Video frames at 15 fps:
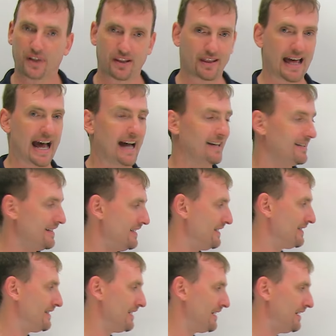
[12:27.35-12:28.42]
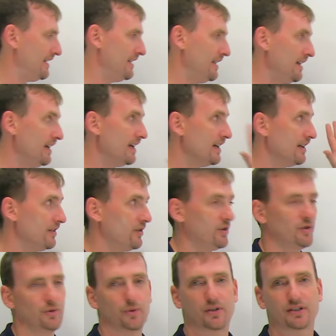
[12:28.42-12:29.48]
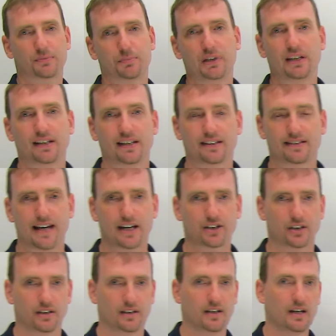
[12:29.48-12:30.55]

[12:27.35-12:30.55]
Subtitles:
That is the key to the speaking section.